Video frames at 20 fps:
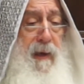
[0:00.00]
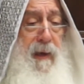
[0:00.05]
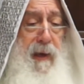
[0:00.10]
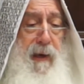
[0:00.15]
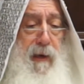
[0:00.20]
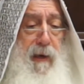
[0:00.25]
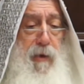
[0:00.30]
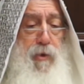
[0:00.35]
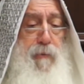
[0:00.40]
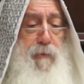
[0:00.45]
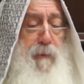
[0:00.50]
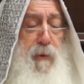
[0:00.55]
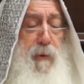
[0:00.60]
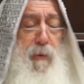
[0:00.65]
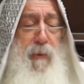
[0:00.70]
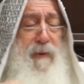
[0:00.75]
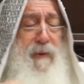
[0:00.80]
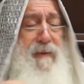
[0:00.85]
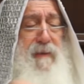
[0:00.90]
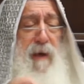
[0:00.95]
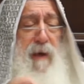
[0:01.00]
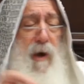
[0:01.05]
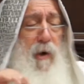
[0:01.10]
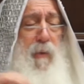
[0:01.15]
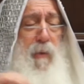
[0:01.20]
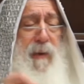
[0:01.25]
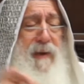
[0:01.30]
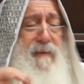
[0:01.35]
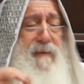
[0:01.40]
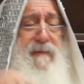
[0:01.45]
Akash Baruch is
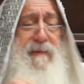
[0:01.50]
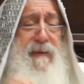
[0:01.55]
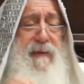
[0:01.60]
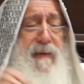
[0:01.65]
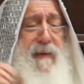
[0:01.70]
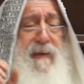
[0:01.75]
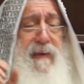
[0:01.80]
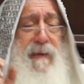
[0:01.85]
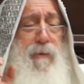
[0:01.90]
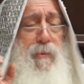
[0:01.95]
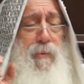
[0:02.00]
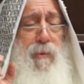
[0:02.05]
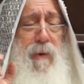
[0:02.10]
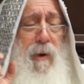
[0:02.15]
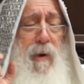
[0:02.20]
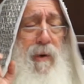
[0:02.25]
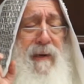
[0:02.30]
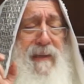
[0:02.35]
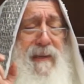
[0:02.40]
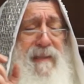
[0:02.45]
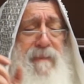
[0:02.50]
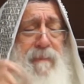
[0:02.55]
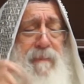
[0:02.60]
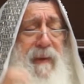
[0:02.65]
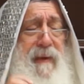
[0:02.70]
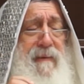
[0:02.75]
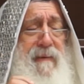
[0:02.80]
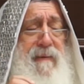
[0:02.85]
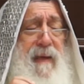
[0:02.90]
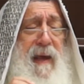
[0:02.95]
always, he do all his
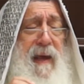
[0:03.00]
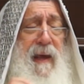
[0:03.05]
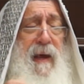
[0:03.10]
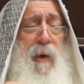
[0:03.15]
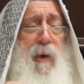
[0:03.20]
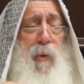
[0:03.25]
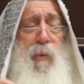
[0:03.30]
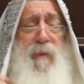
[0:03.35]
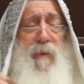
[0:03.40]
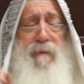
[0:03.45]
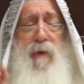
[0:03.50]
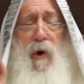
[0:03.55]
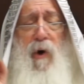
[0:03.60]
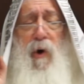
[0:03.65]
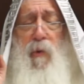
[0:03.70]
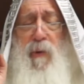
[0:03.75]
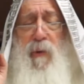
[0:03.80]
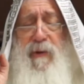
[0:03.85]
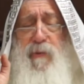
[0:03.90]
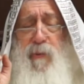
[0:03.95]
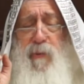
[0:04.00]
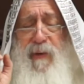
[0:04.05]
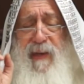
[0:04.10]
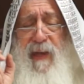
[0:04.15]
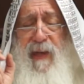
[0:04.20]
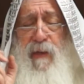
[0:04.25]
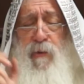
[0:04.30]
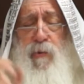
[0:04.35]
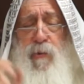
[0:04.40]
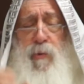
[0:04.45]
best with all what we
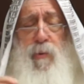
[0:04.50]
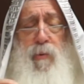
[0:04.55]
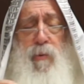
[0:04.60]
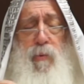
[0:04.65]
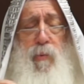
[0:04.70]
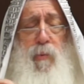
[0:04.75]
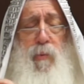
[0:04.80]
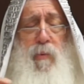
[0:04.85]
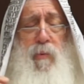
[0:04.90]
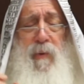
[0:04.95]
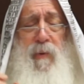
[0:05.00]
can do.